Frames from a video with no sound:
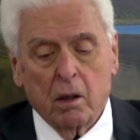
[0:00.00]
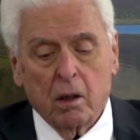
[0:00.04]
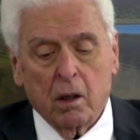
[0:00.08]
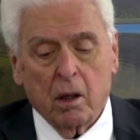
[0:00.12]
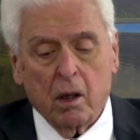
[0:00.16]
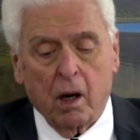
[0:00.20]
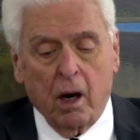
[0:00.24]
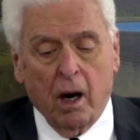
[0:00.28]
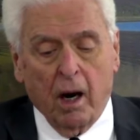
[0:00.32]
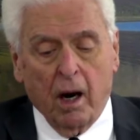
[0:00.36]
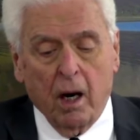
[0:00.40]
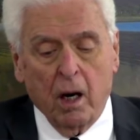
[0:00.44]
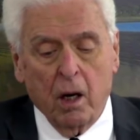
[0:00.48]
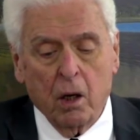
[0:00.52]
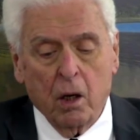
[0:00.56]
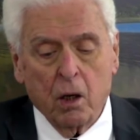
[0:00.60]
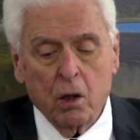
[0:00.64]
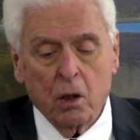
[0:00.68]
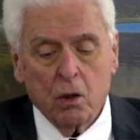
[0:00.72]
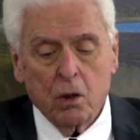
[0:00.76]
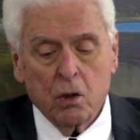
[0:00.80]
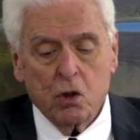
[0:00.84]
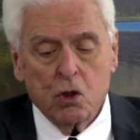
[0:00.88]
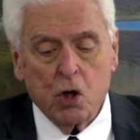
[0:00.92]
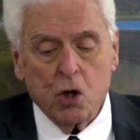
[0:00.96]
Okay,
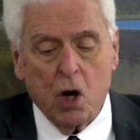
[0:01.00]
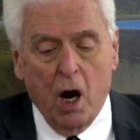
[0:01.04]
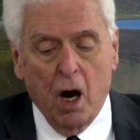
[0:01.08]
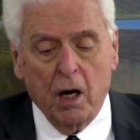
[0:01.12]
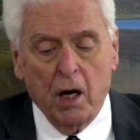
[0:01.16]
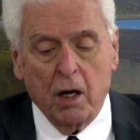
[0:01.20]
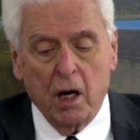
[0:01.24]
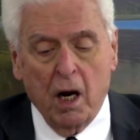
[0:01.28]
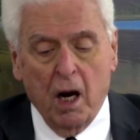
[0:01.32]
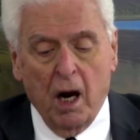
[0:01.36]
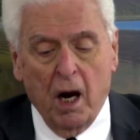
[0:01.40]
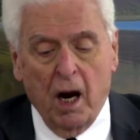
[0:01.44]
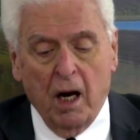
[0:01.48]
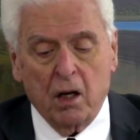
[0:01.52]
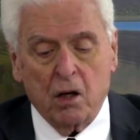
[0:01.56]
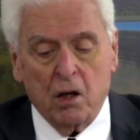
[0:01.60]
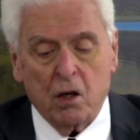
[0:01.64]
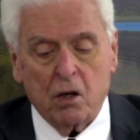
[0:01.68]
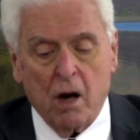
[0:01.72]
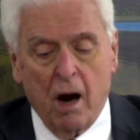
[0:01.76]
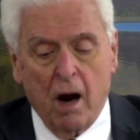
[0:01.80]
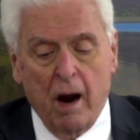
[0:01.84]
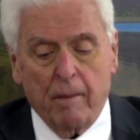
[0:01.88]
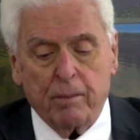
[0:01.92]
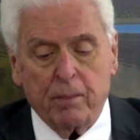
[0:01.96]
John the eighth
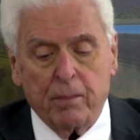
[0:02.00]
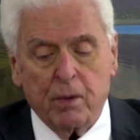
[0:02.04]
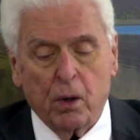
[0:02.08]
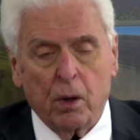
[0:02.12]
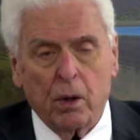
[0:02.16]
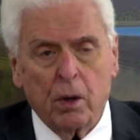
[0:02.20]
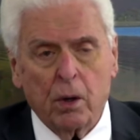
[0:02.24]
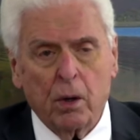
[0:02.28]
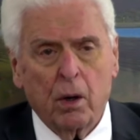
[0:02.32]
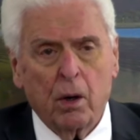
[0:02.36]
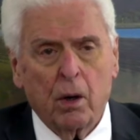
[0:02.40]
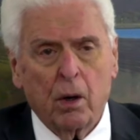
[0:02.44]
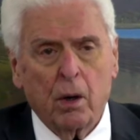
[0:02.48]
chapter,